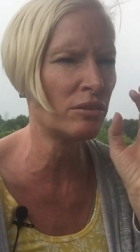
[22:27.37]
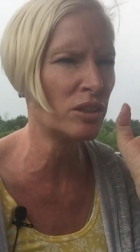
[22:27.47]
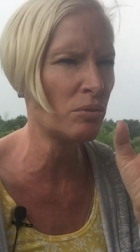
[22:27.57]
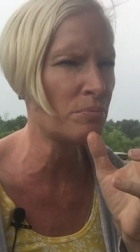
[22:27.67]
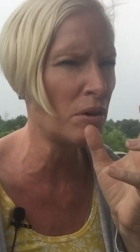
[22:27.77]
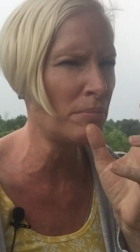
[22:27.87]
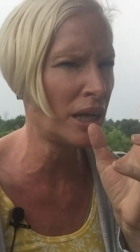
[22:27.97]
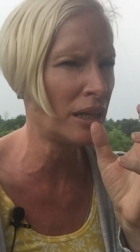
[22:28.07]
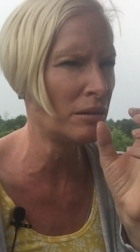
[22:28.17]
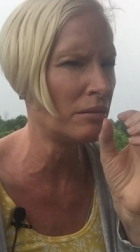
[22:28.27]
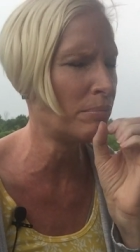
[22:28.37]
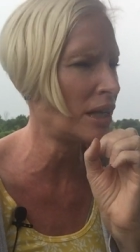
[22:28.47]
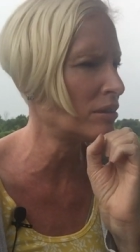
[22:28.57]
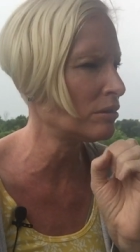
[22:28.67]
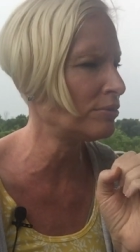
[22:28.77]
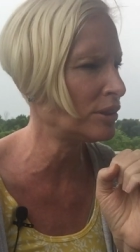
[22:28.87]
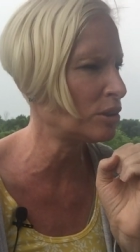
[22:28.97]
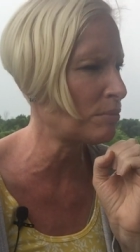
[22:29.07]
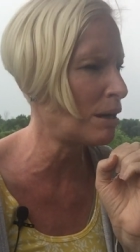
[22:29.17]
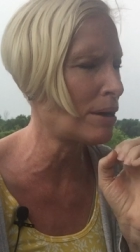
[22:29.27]
There was a woman, but I don't know if it's
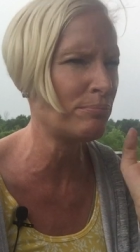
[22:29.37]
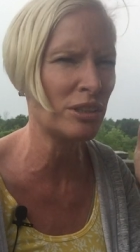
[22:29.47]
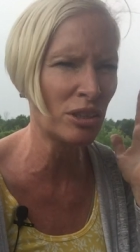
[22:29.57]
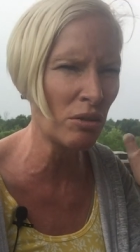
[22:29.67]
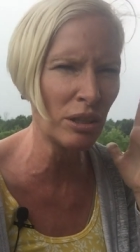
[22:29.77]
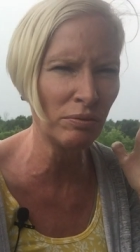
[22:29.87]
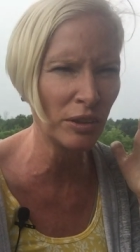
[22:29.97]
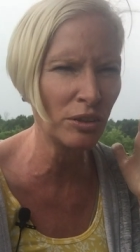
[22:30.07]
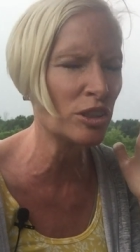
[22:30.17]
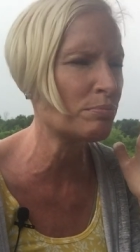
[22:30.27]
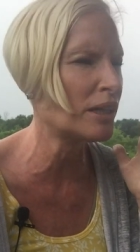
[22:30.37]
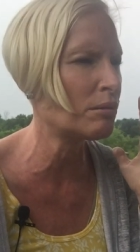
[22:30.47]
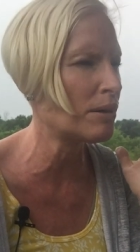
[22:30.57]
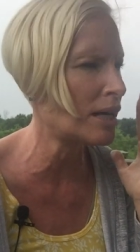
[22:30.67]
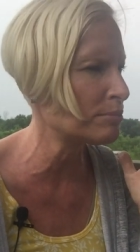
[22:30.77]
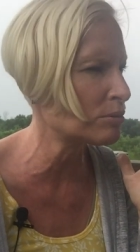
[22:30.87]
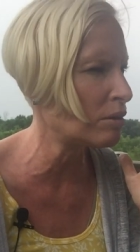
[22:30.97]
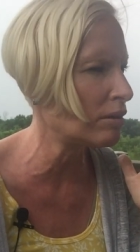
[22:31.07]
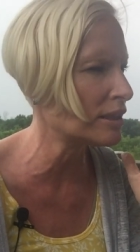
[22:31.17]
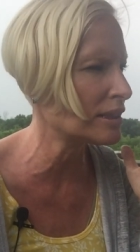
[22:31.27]
your mom. I'm so confused by your mom's
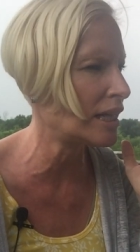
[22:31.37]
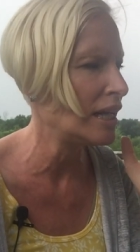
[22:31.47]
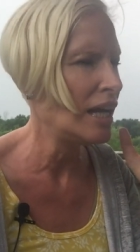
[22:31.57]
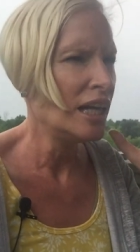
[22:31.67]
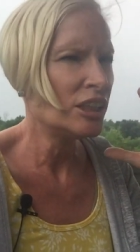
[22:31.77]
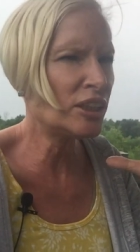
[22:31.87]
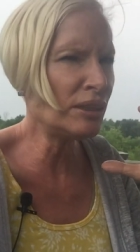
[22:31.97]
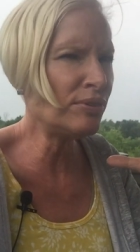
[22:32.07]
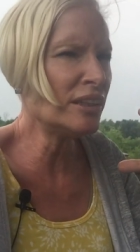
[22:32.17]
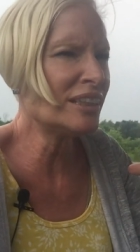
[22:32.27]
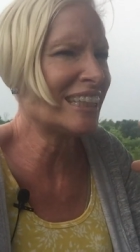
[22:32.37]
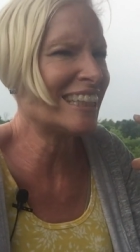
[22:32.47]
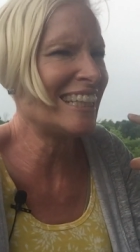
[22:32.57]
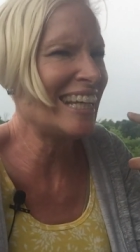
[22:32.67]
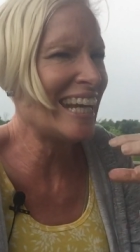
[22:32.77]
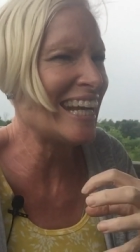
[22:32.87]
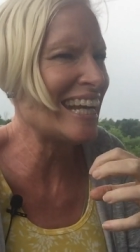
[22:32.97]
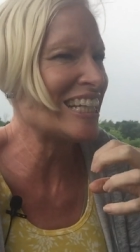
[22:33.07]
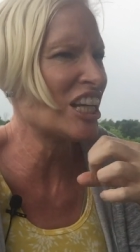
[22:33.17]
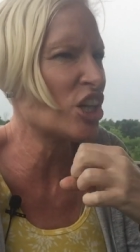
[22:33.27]
role because she feels as
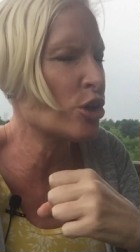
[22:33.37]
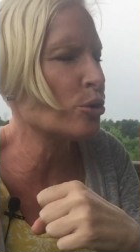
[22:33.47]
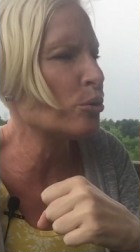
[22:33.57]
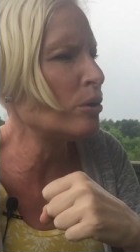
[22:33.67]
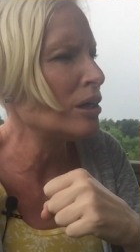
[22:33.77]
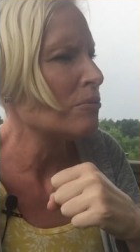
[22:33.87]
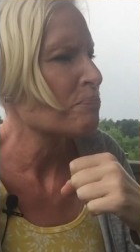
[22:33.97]
needy to you.